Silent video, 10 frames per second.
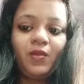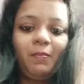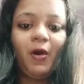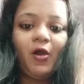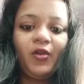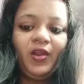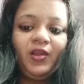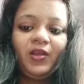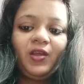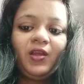Marie?
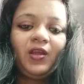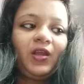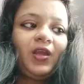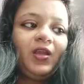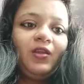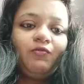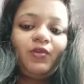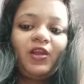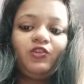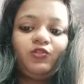In
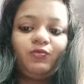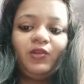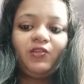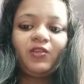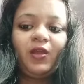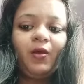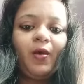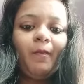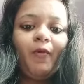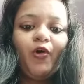French, you will say
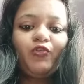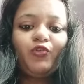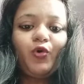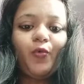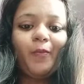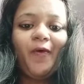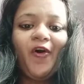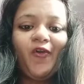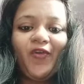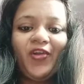bonjour,
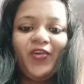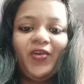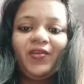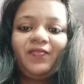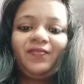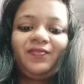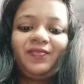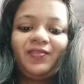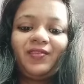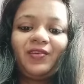Marie.
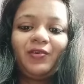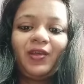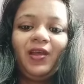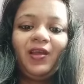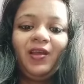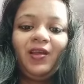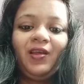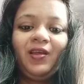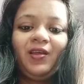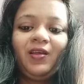Okay.
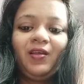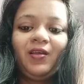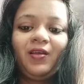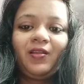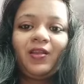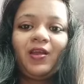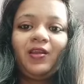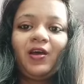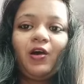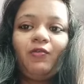Then
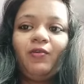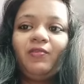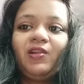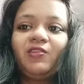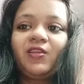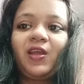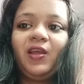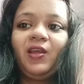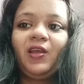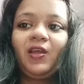how we will
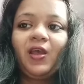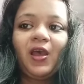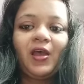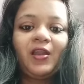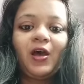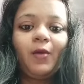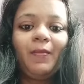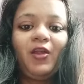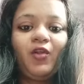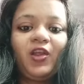say an
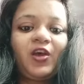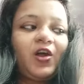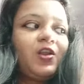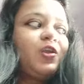American